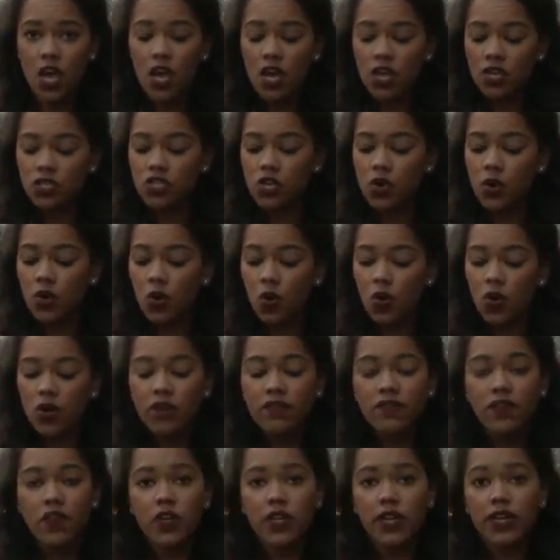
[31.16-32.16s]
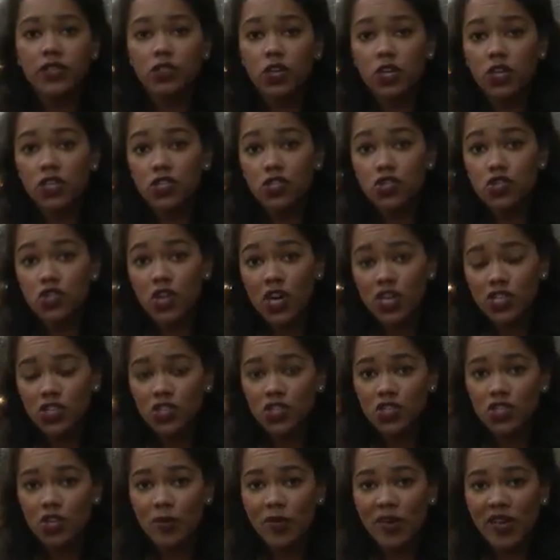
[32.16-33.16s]
So in order for
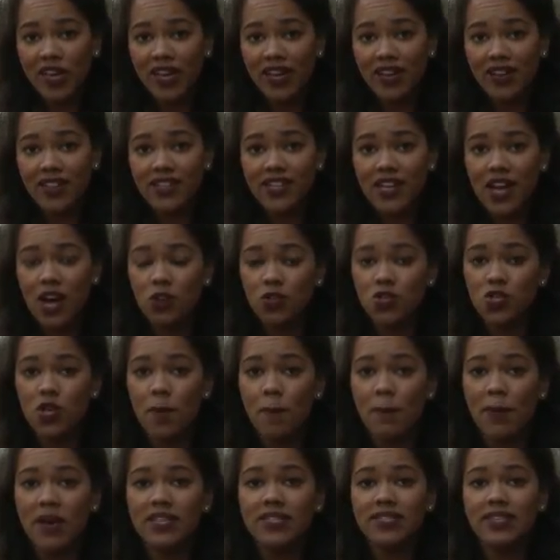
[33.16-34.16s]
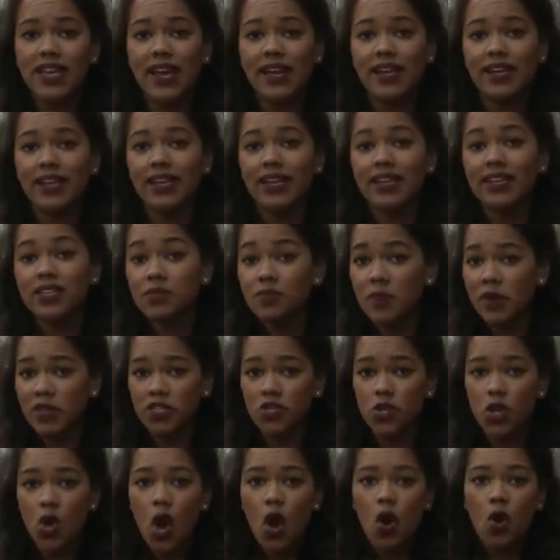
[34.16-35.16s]
construction to begin, the township must gain
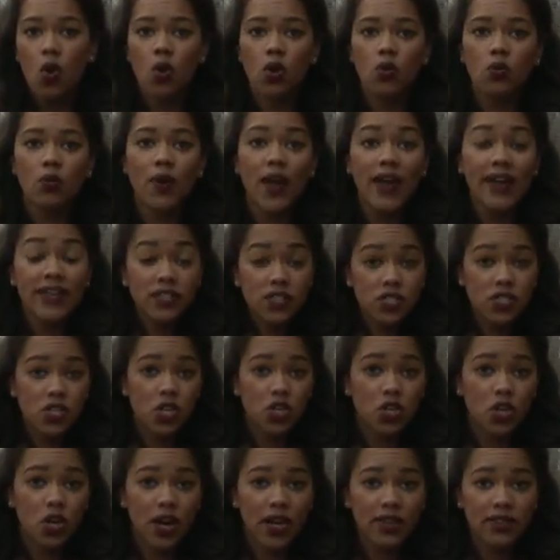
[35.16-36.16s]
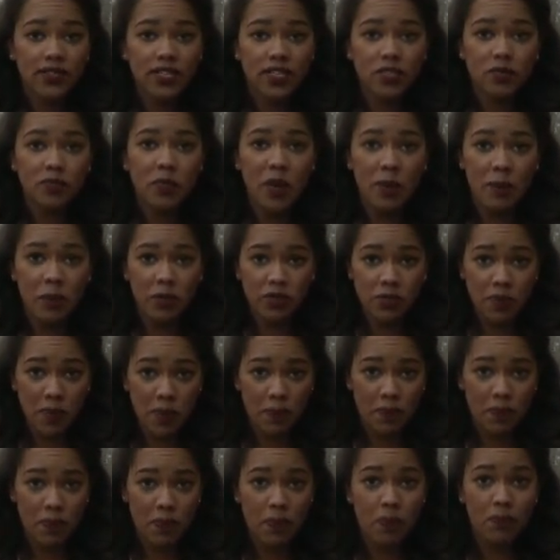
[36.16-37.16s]
easements or rights to cross these people's
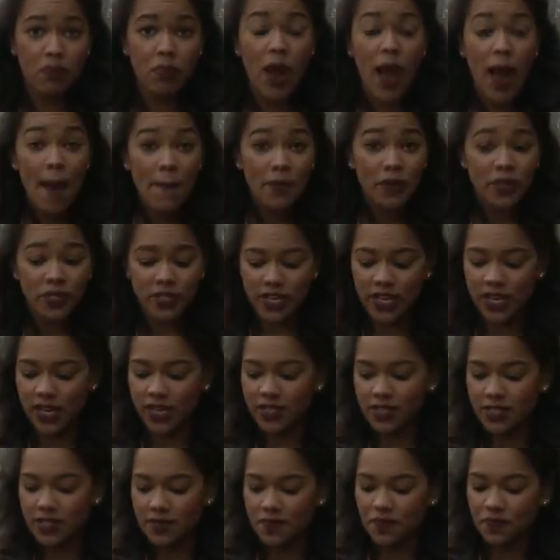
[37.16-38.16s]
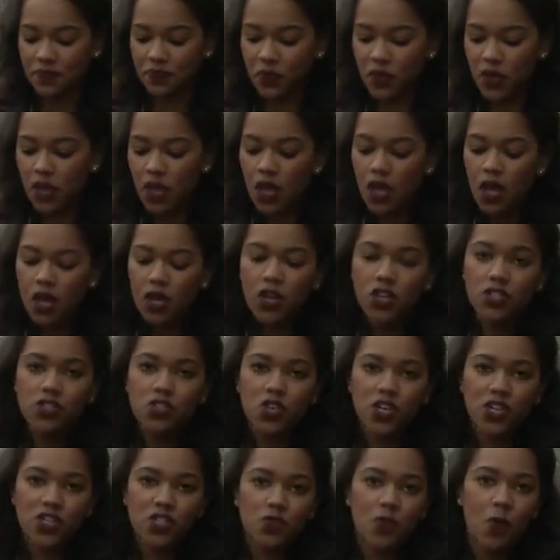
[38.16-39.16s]
properties.
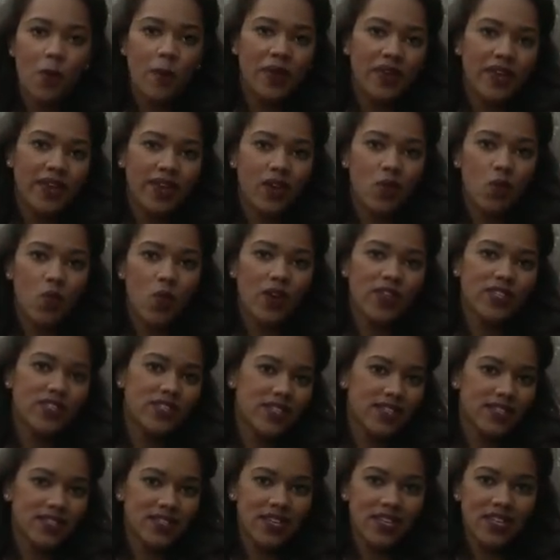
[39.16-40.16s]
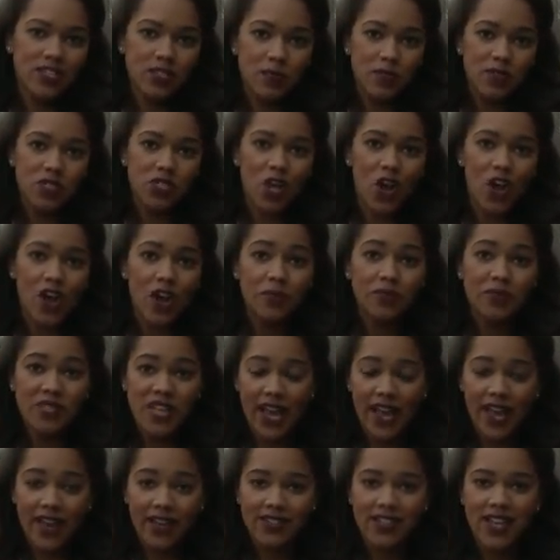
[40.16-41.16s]
Construction will begin once these easements are
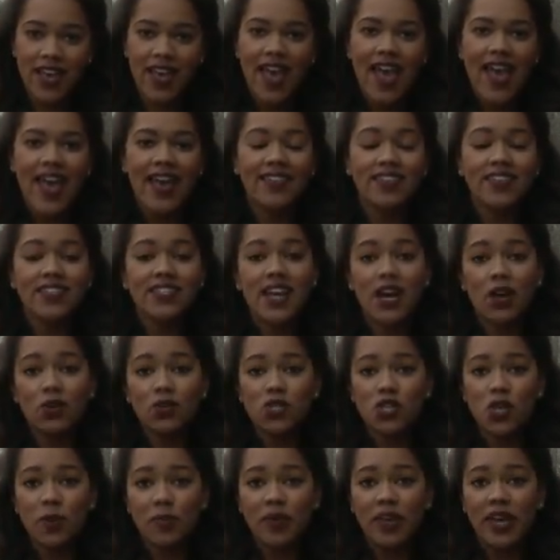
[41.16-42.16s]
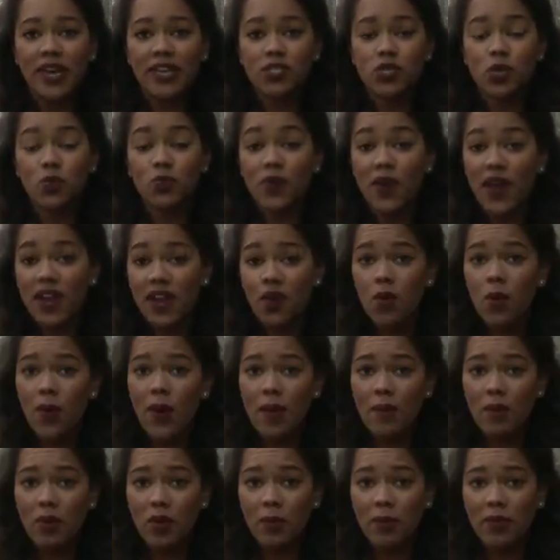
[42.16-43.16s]
obtained and the township gains a
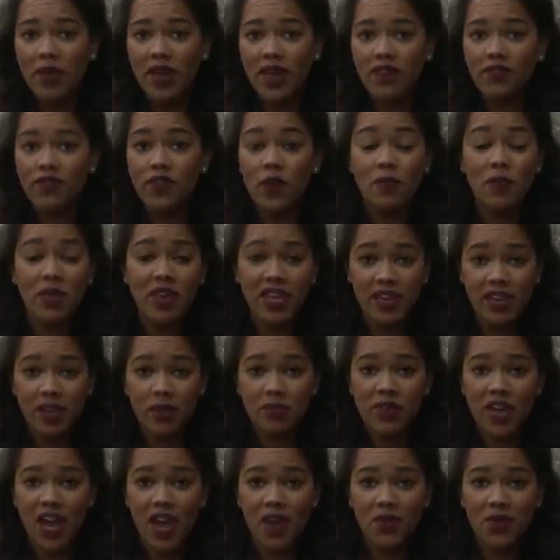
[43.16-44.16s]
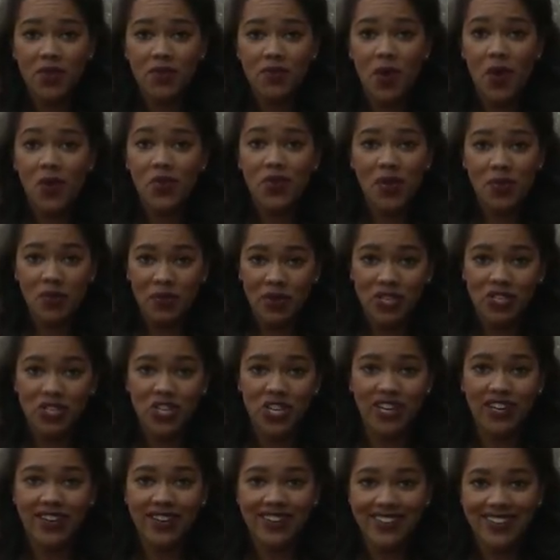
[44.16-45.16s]
right-of-way permit from the Ingham County Road
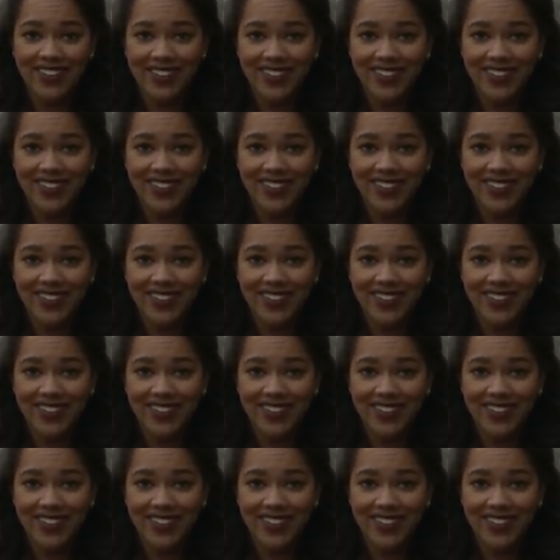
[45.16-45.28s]
Commission.